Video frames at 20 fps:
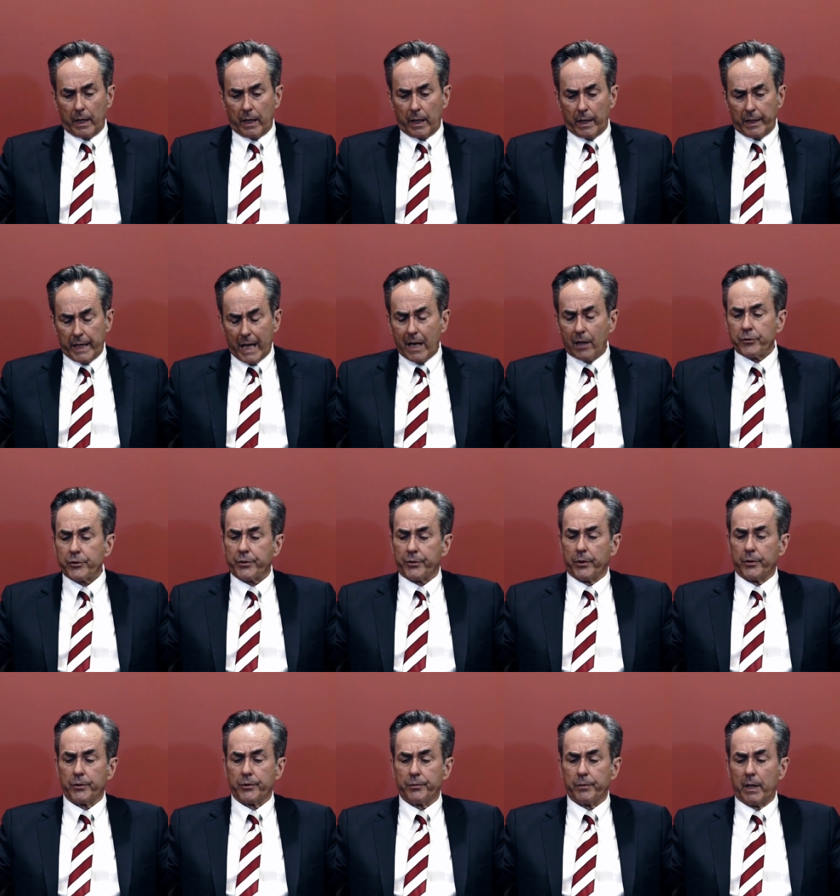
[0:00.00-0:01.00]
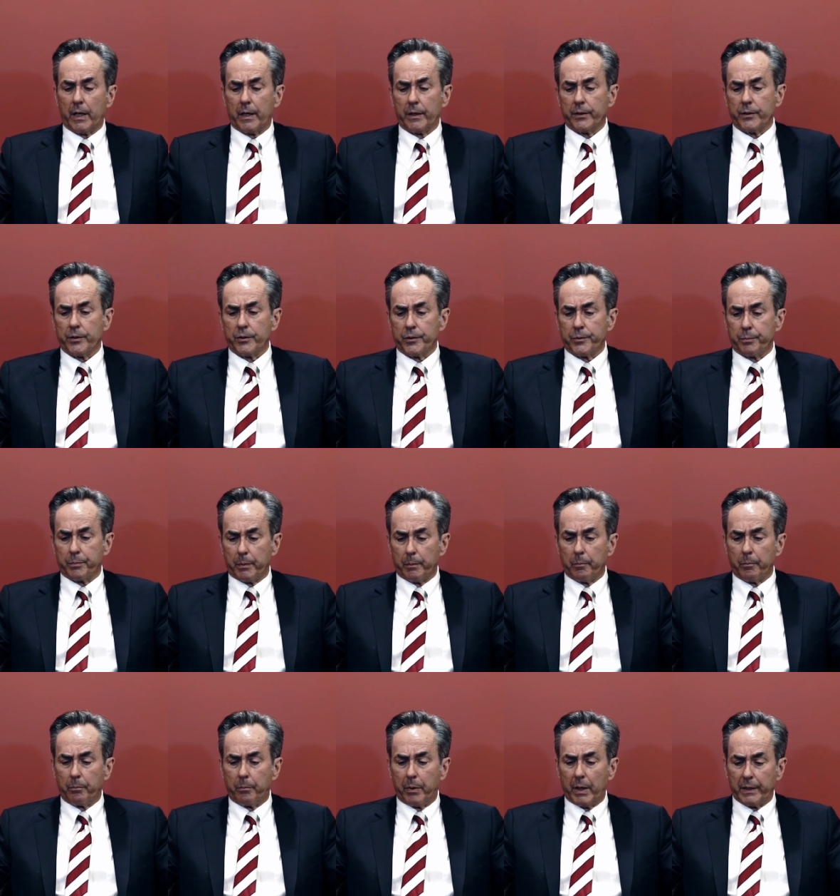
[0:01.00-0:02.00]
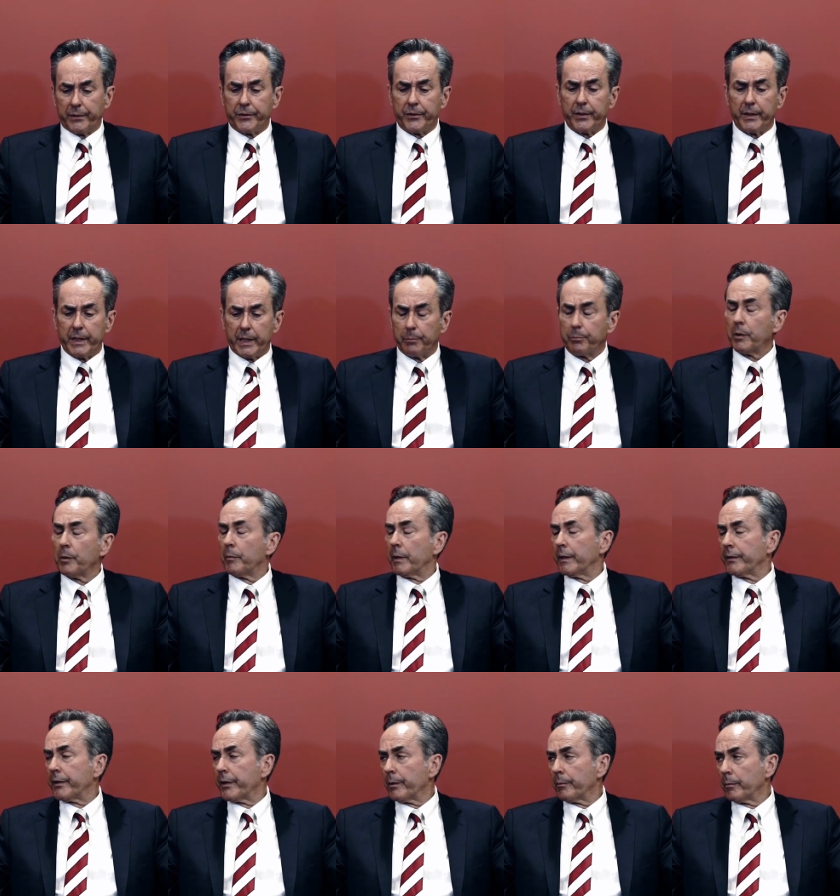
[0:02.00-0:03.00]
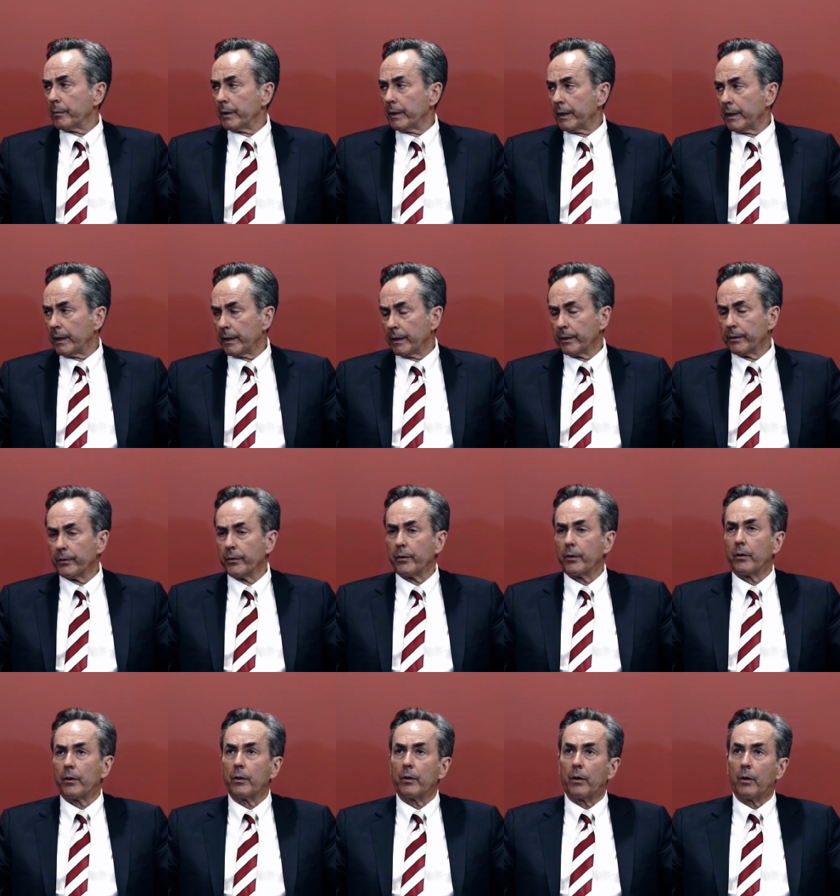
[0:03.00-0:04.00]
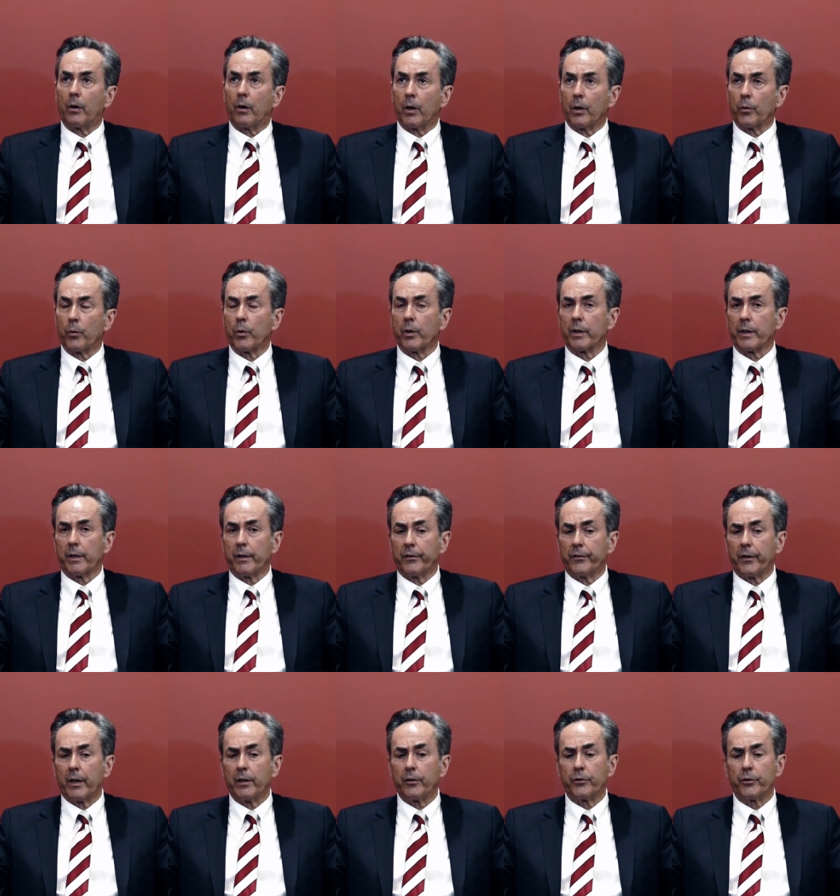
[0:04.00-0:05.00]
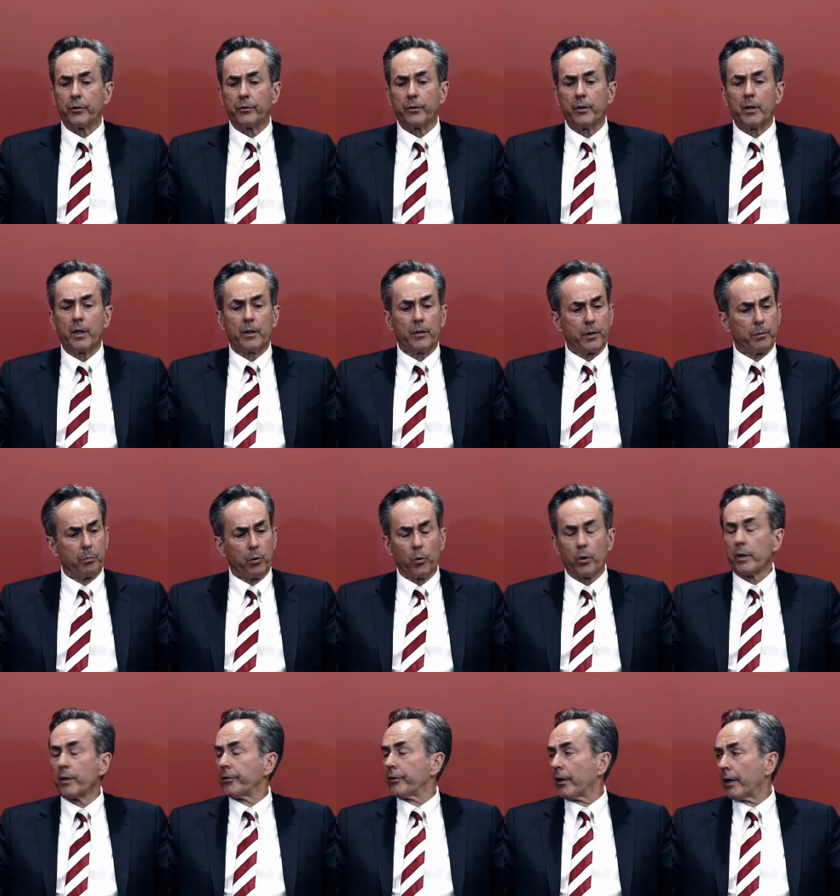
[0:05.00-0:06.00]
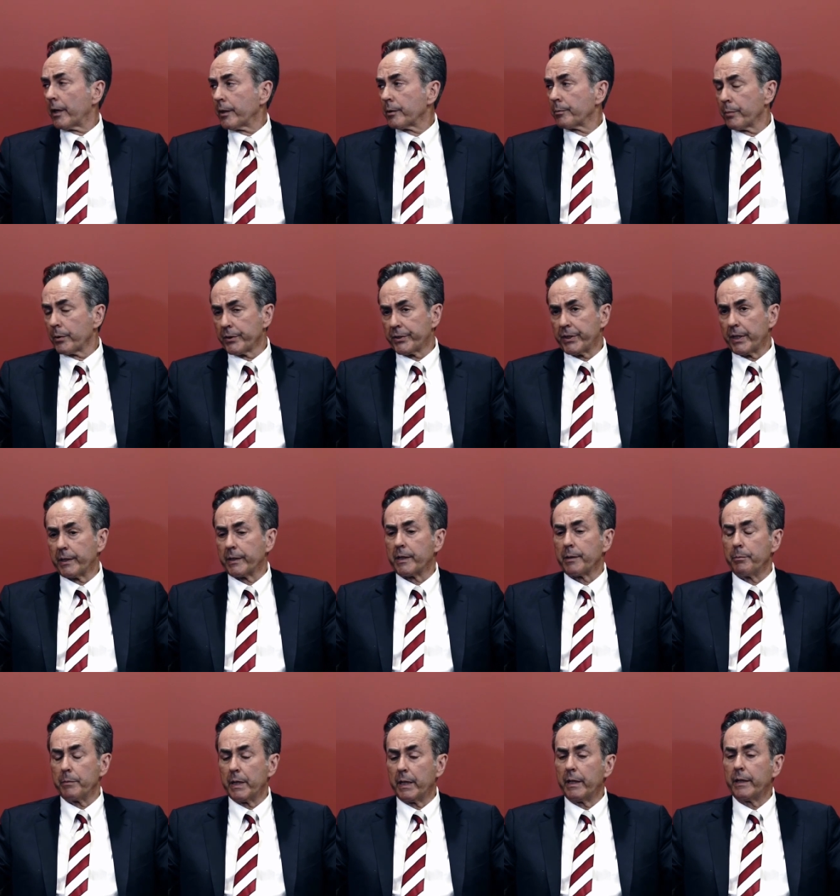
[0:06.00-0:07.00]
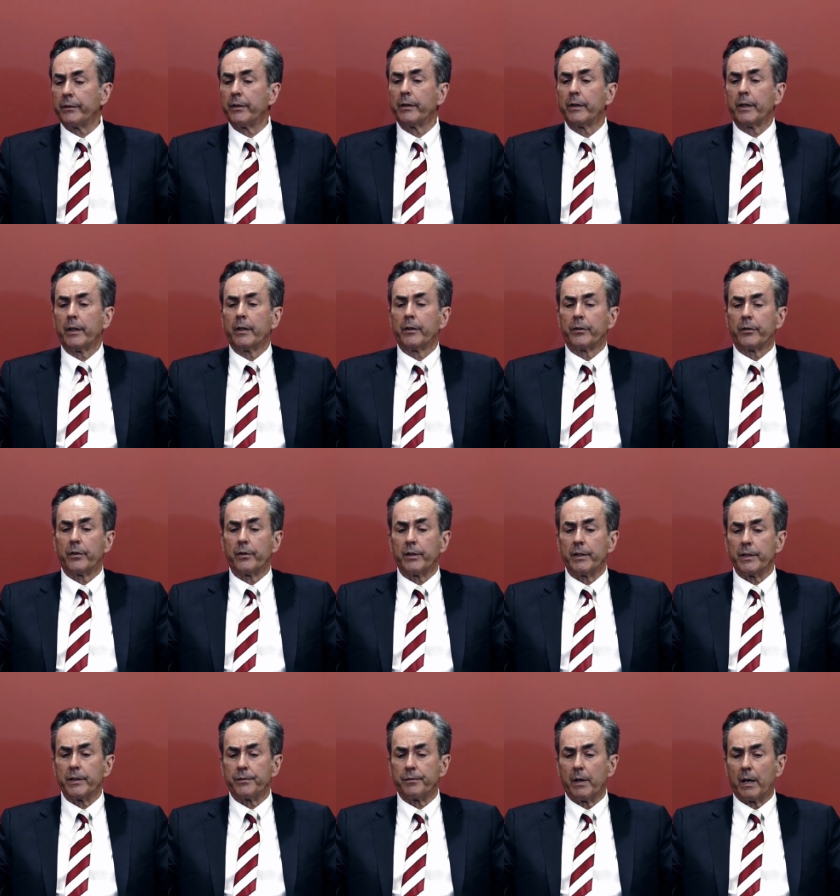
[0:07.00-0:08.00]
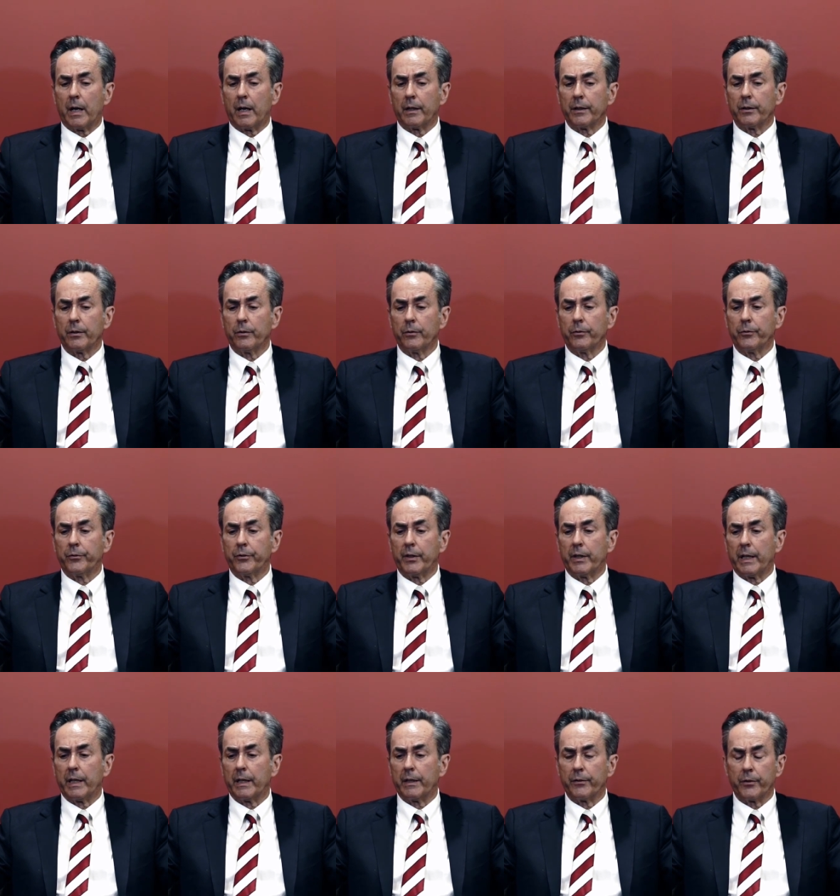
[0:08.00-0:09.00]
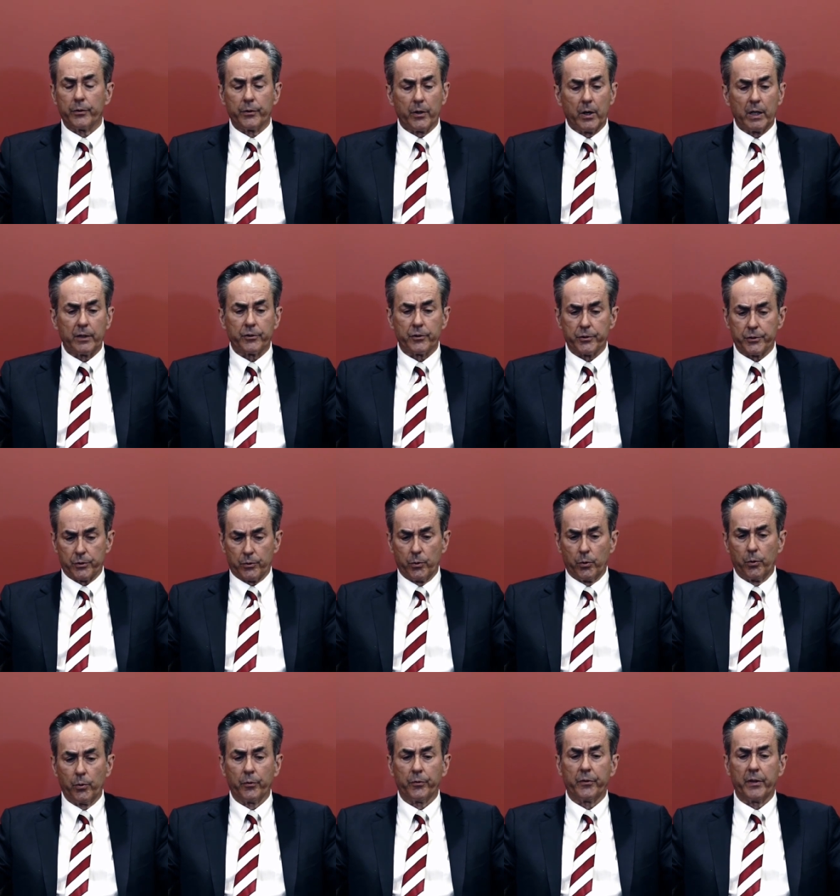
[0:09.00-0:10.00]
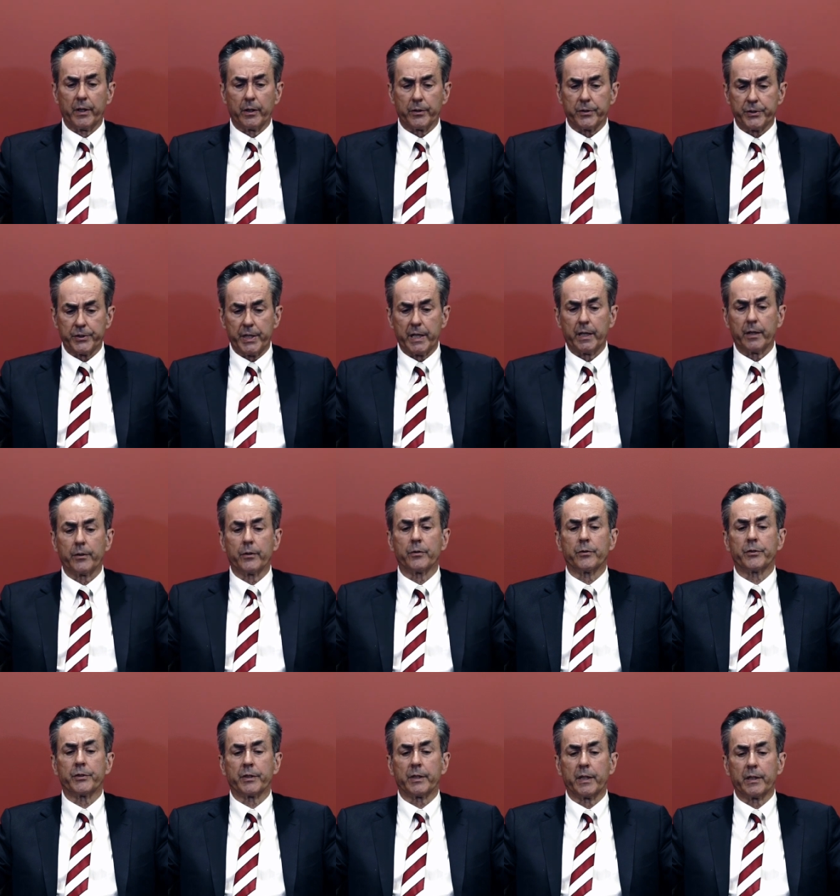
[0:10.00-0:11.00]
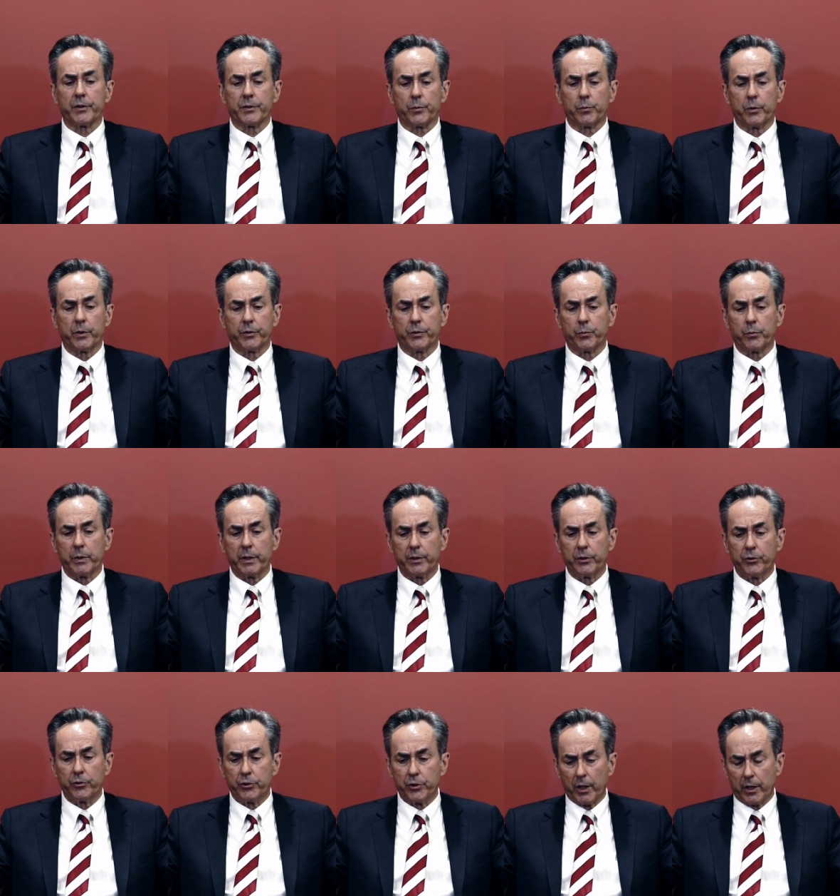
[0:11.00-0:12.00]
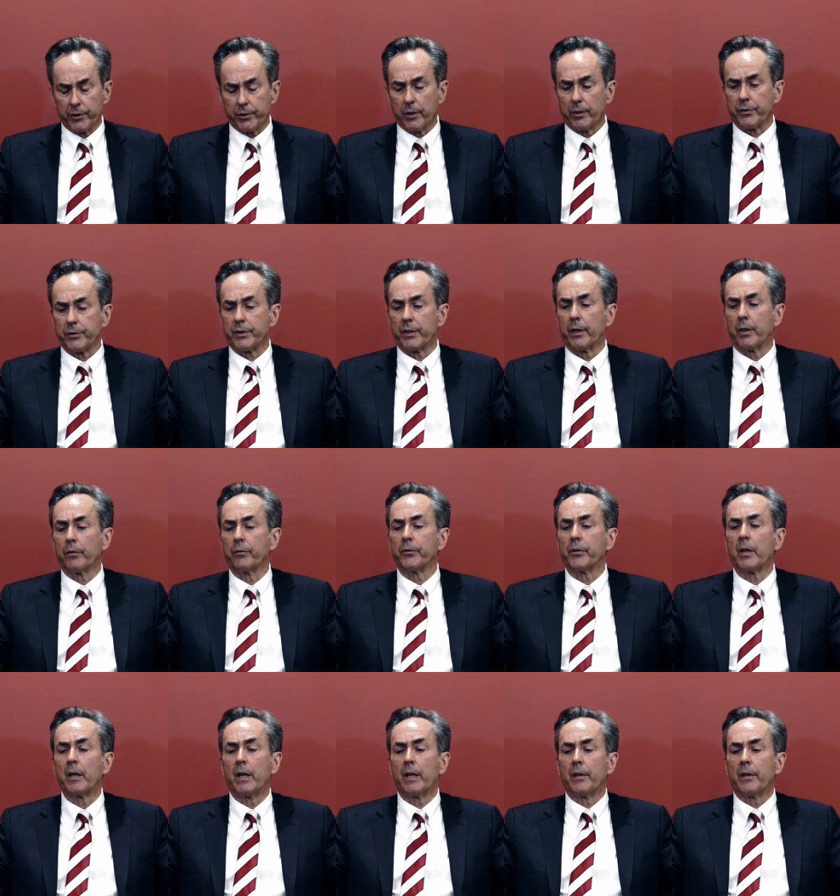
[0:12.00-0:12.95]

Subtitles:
announce those values, but to implement them in our organization. The board is 100% committed to these values, and they're not just goals, they are standards against which we judge ourselves.